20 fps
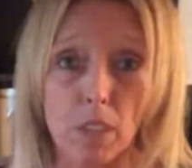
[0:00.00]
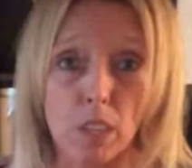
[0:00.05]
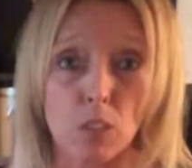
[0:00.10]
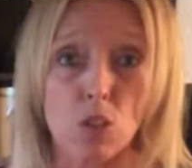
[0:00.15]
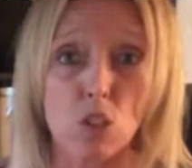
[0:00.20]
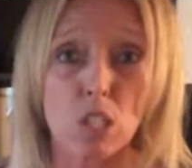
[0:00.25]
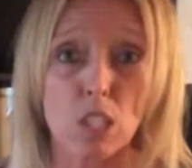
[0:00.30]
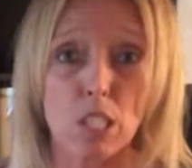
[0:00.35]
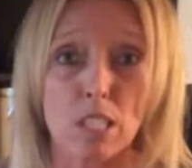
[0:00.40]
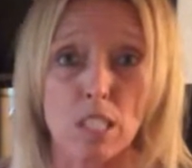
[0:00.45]

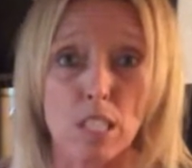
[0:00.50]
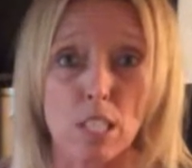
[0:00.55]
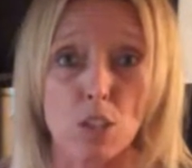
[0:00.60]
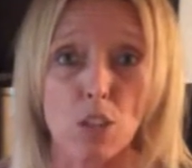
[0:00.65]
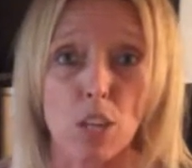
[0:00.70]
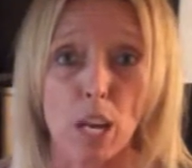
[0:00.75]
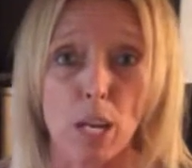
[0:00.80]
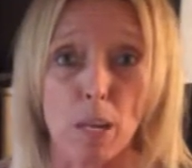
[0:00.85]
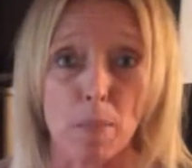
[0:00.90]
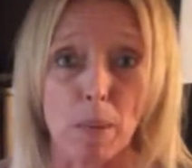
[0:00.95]
just to teach
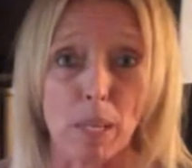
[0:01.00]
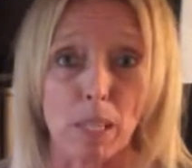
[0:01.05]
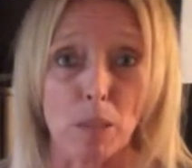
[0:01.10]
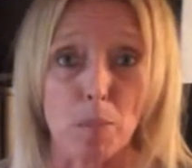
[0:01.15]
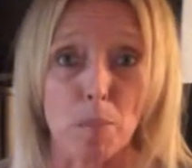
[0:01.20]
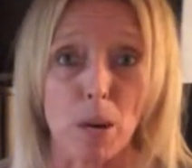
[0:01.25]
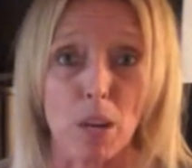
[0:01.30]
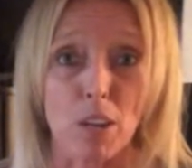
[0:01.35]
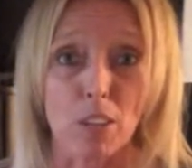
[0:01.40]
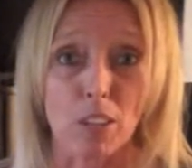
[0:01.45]
you how to make the
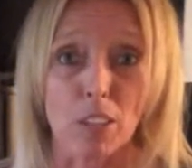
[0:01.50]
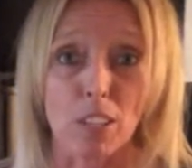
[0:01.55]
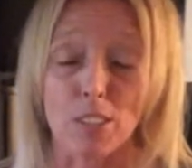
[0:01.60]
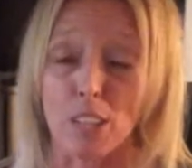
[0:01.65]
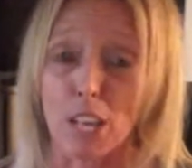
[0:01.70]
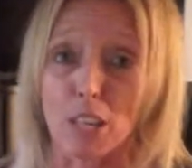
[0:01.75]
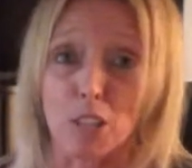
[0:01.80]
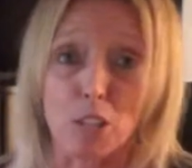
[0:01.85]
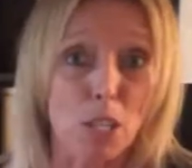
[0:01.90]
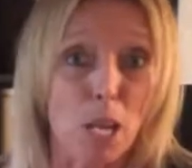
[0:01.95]
butter because
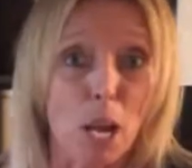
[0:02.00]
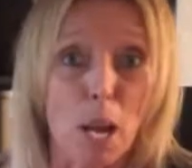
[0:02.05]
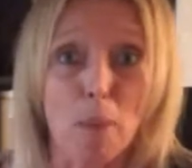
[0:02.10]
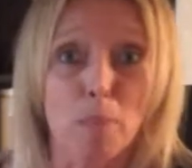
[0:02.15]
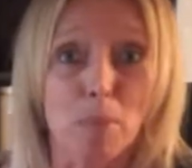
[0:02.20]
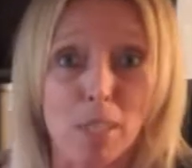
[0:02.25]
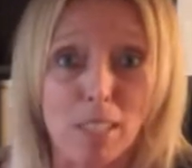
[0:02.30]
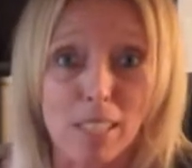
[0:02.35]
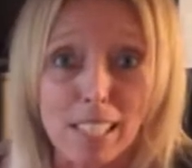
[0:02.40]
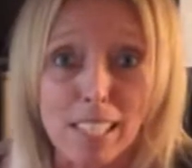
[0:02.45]
I just
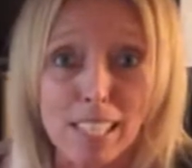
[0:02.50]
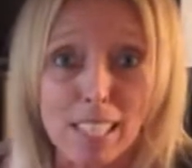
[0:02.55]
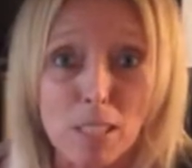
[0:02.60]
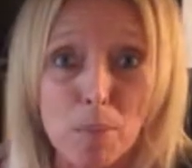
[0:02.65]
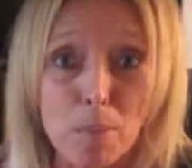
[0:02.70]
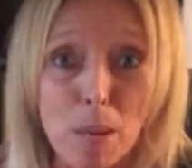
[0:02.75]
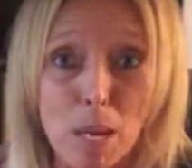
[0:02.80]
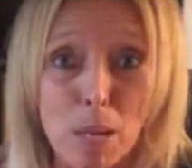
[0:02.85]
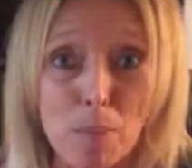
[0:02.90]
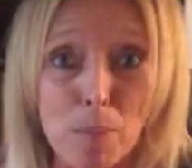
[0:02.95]
happen to need
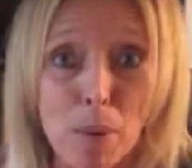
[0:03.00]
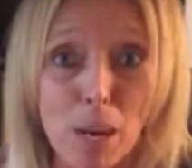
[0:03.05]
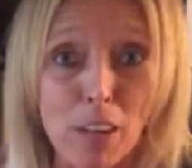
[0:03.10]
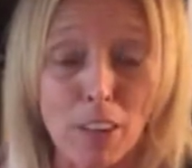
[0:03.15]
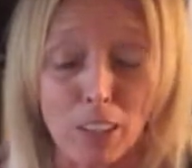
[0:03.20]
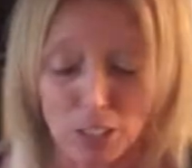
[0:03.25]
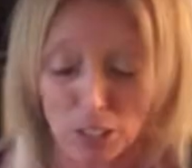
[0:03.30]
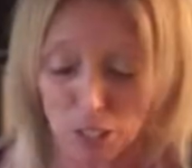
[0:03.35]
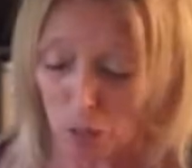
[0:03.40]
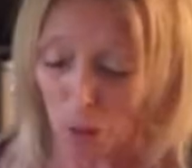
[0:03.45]
to make
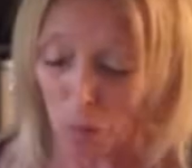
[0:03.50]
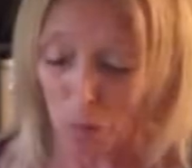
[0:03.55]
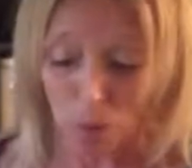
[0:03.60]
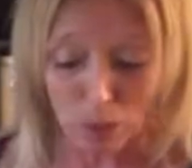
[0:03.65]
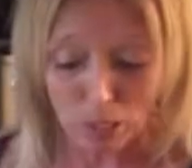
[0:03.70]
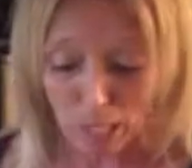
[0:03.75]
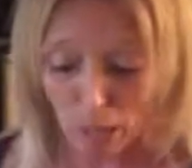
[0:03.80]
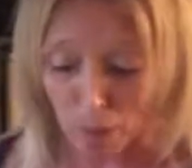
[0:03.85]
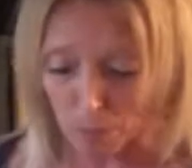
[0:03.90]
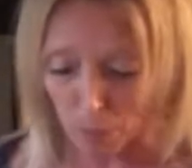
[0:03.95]
butter. So it
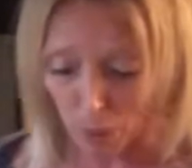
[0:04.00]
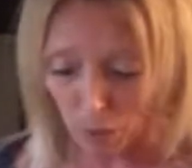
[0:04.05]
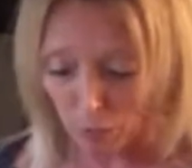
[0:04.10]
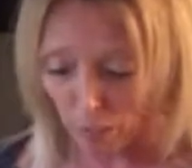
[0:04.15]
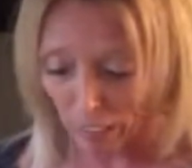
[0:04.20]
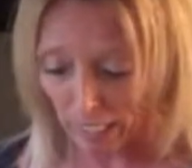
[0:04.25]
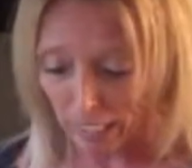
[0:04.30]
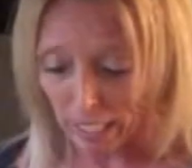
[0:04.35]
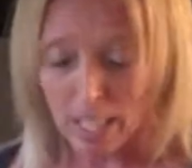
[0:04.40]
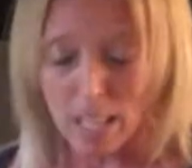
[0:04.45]
worked out
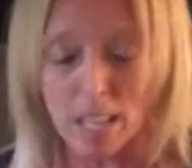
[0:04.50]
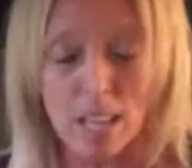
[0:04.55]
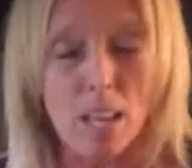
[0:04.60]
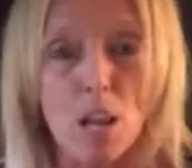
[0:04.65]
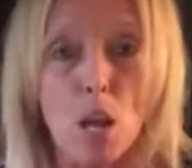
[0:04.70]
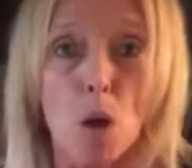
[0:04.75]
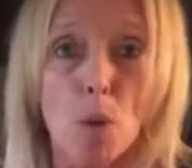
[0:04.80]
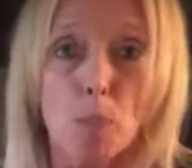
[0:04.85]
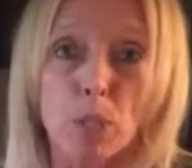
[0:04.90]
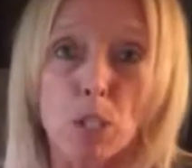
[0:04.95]
perfect.
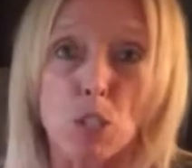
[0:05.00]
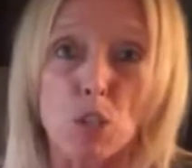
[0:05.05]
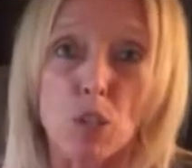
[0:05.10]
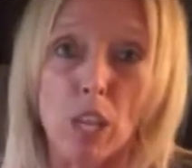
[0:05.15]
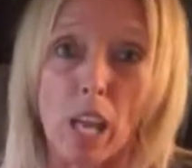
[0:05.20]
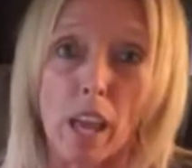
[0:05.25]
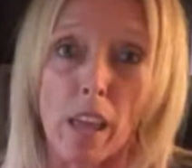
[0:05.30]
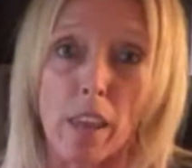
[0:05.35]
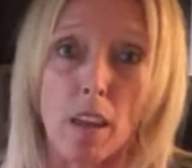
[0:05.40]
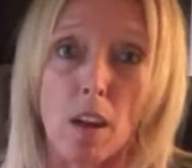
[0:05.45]
But you
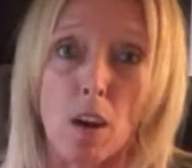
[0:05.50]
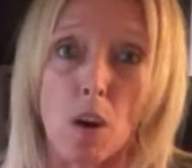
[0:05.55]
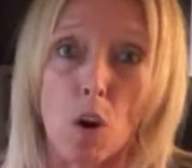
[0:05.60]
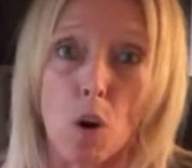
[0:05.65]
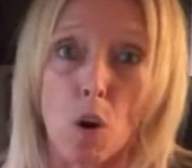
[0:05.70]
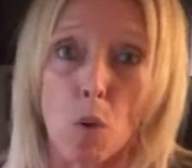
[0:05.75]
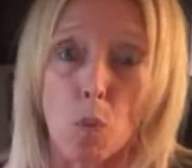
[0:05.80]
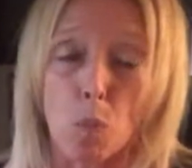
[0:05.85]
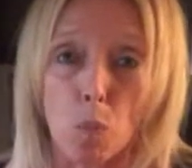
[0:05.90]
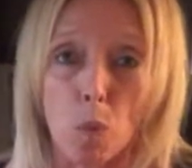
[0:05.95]
get
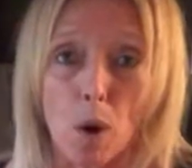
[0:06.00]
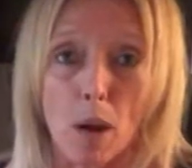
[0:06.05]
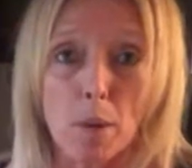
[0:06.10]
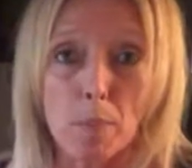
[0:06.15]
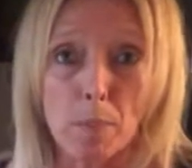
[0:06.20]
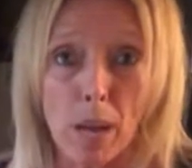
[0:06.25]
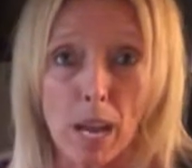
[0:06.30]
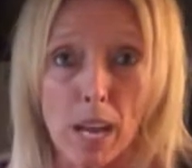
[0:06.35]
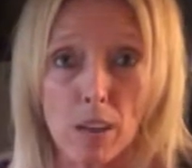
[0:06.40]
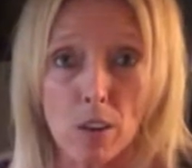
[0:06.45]

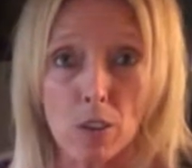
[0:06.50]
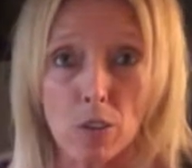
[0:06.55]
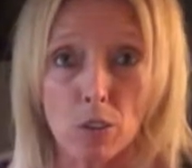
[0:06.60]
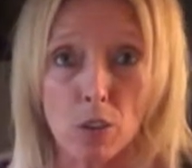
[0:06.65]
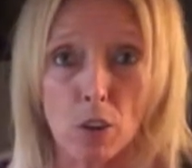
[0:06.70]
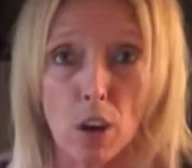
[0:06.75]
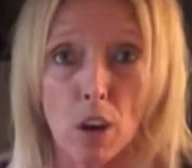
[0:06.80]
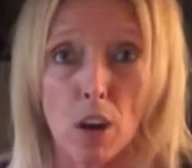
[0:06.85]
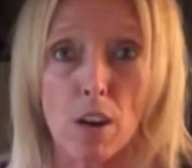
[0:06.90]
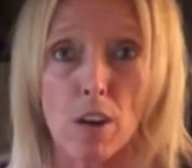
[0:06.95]
1 pound
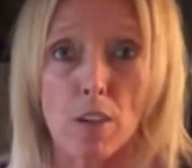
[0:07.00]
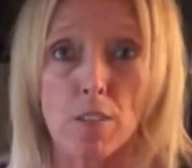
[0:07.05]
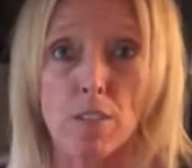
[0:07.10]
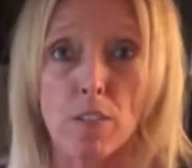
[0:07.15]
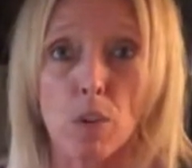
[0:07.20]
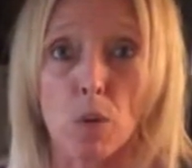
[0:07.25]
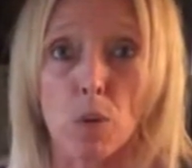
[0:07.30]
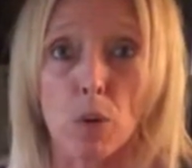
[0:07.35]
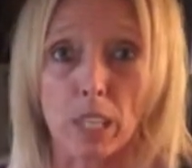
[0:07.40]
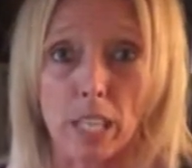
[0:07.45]
of
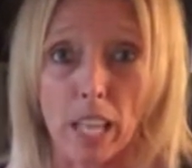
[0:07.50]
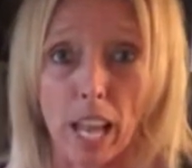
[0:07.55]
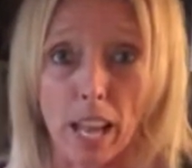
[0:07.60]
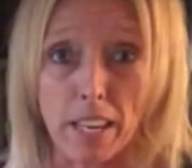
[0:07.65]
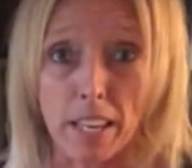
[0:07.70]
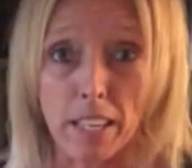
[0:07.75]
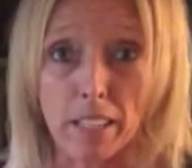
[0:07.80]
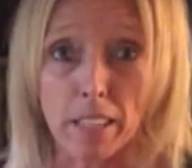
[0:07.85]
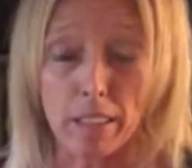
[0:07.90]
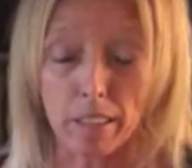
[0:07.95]

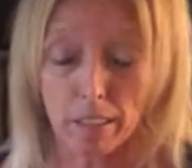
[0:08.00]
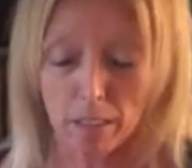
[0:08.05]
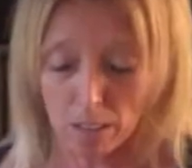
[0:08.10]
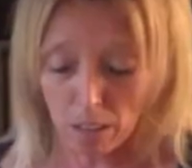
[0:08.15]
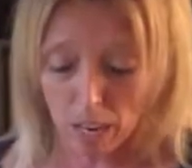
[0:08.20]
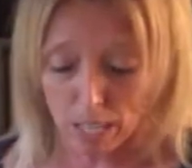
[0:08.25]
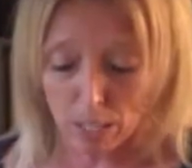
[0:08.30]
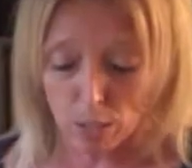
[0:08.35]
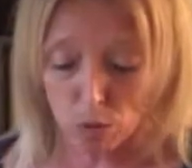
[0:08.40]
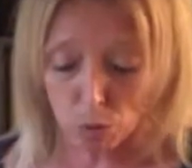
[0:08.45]
organic.
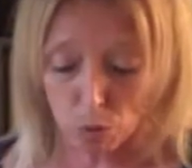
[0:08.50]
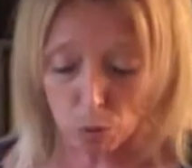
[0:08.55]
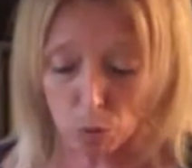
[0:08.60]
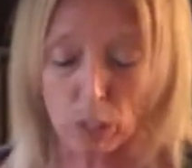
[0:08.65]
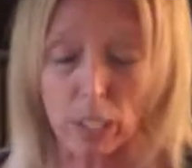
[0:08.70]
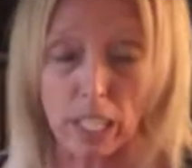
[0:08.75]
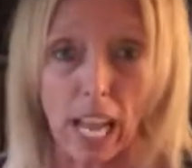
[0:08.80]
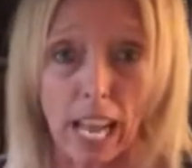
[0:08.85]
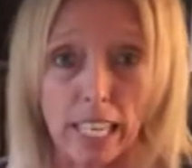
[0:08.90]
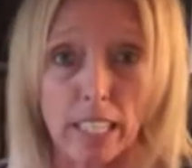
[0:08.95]
I use
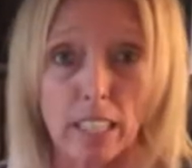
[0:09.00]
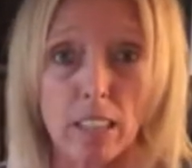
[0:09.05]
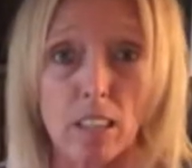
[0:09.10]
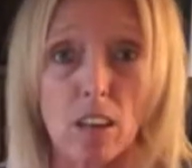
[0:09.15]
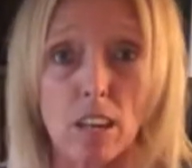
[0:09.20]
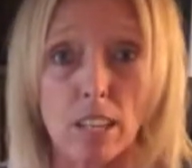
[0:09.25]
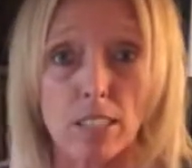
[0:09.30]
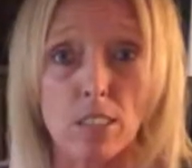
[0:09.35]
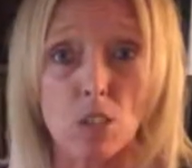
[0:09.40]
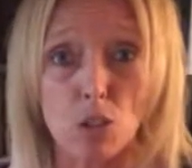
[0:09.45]
organic
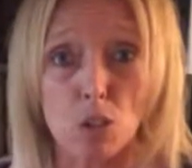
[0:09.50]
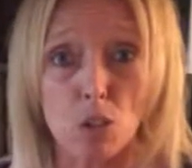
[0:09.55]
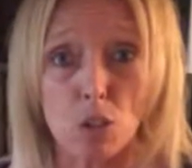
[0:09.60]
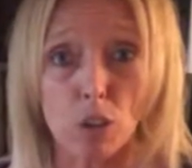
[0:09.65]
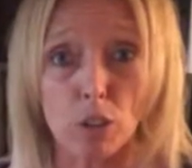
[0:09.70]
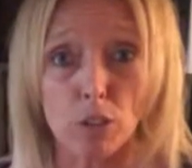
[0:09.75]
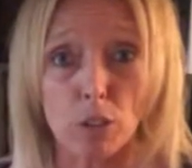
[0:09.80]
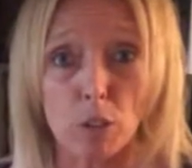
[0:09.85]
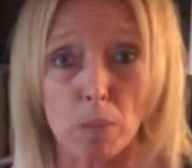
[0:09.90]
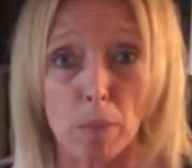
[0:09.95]

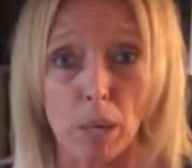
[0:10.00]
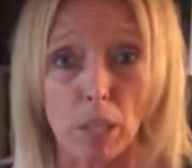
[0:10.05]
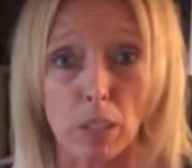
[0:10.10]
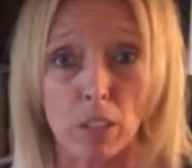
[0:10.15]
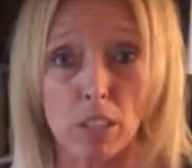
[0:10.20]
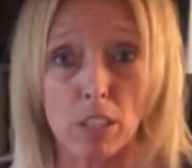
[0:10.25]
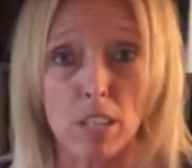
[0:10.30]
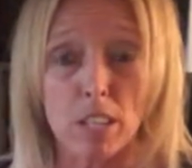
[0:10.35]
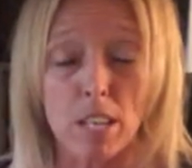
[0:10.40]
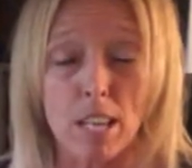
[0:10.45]
unsalted
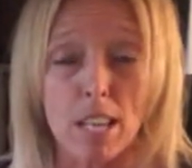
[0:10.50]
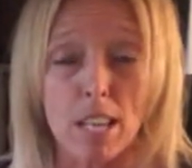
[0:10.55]
butter